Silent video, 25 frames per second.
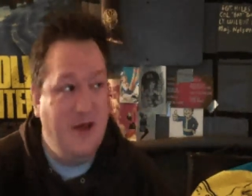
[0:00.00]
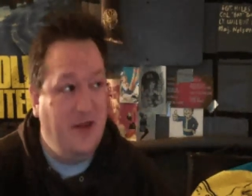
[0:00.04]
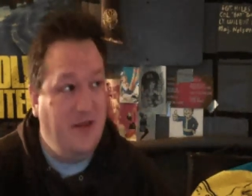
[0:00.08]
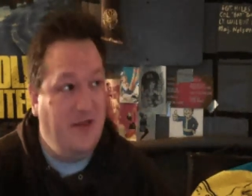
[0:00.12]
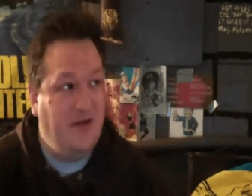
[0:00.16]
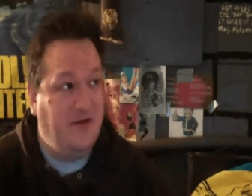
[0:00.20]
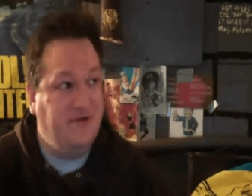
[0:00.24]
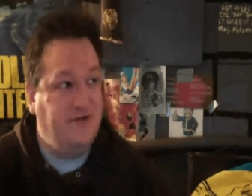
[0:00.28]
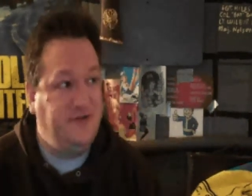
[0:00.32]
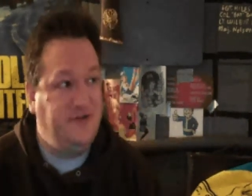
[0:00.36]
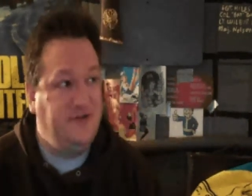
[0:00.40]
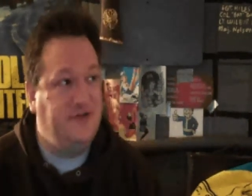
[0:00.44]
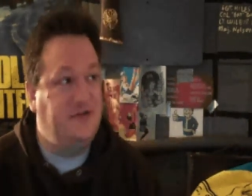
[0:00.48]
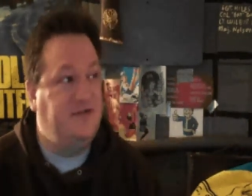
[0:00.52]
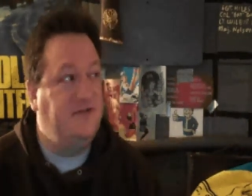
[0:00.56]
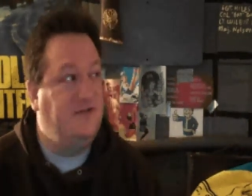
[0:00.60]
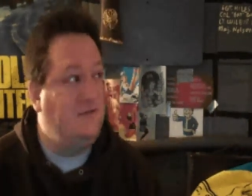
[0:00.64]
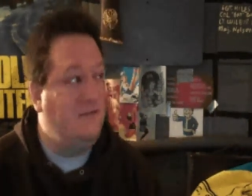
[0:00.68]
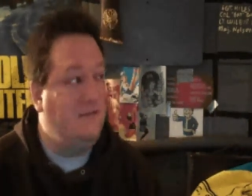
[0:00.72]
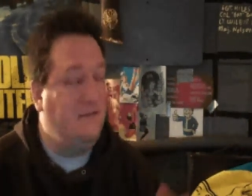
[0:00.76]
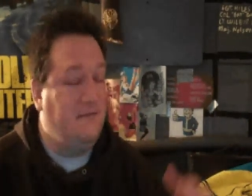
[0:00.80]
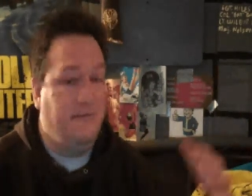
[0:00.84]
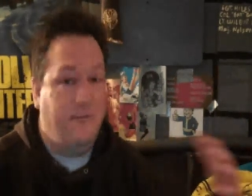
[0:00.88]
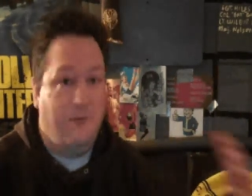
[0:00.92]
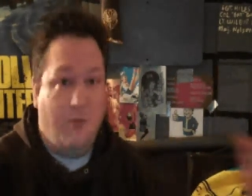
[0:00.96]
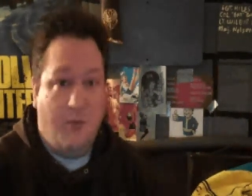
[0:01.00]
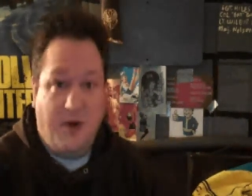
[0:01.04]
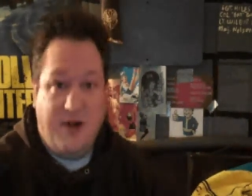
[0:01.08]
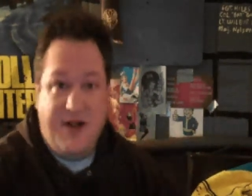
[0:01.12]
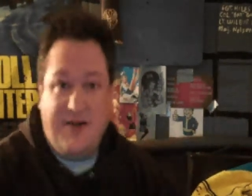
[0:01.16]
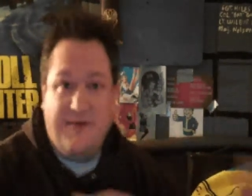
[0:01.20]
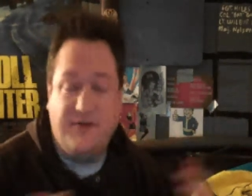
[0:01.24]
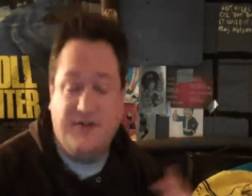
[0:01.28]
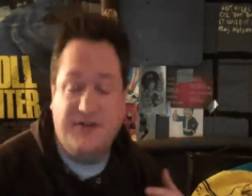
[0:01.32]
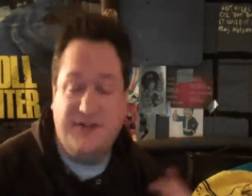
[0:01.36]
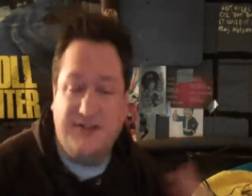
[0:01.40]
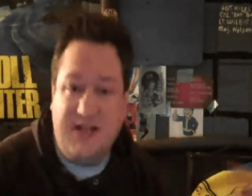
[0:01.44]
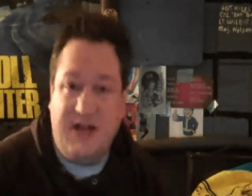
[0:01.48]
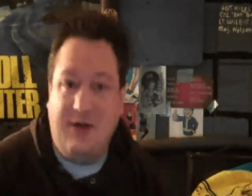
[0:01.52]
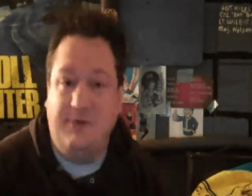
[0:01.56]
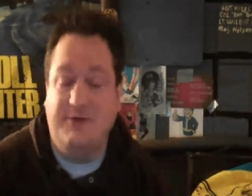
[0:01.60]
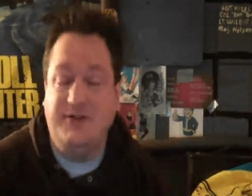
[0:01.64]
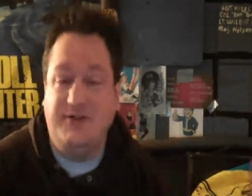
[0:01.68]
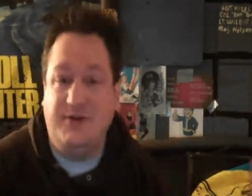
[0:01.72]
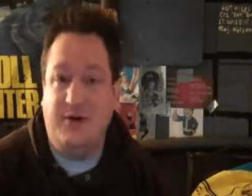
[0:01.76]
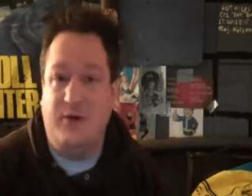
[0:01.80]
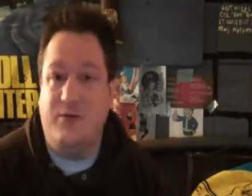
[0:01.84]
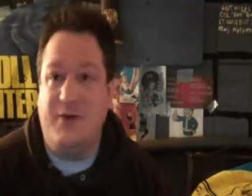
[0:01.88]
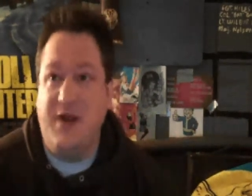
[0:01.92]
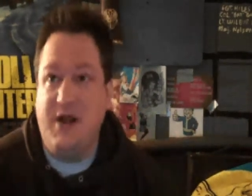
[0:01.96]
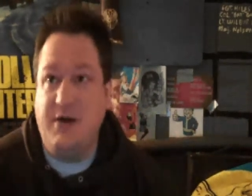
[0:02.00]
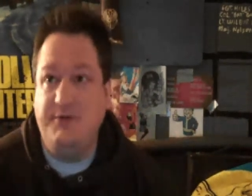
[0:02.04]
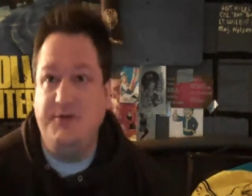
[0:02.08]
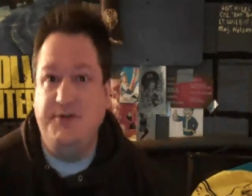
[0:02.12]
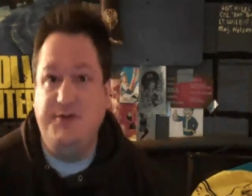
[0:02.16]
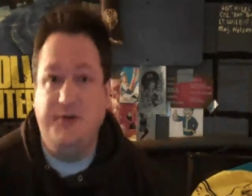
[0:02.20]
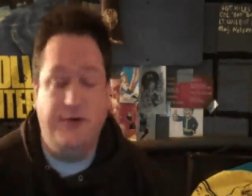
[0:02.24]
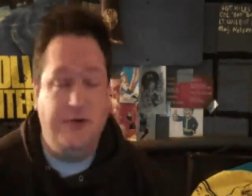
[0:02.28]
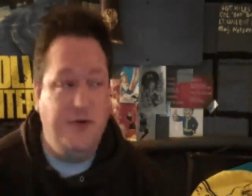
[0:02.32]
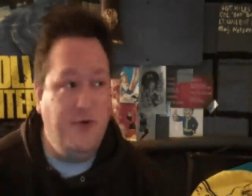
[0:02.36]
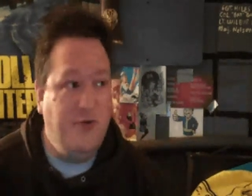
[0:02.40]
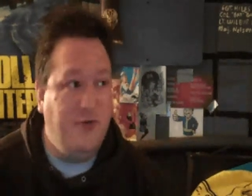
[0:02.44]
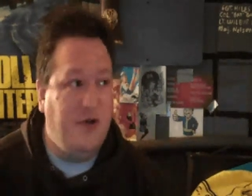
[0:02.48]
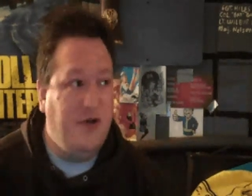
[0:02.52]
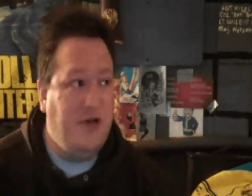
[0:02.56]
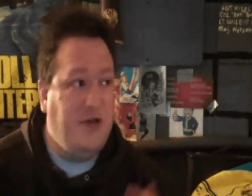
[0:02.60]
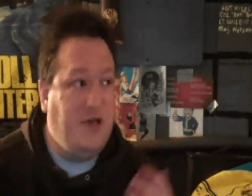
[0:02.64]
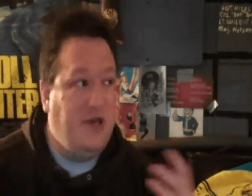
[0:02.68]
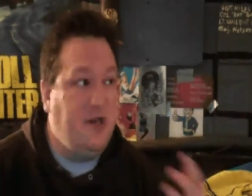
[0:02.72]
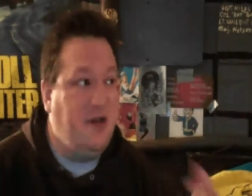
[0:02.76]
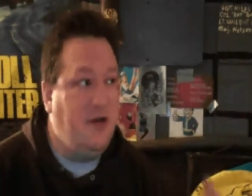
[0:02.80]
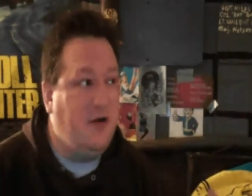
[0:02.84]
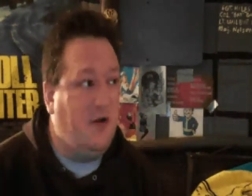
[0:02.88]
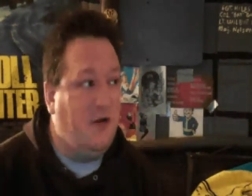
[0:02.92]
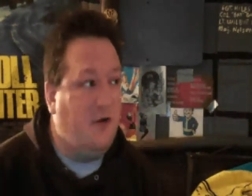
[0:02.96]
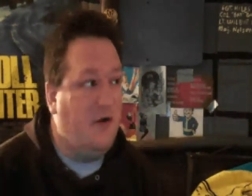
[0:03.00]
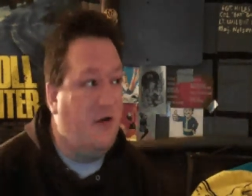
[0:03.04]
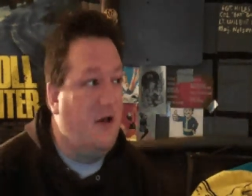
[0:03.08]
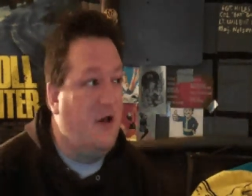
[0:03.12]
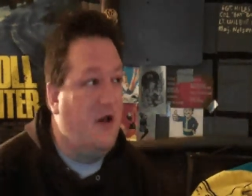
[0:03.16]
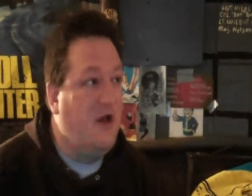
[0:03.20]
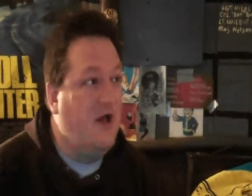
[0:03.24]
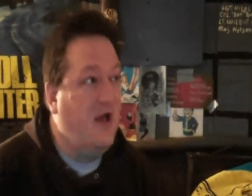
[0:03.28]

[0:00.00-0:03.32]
There's just whatever sounds are around you. You can hear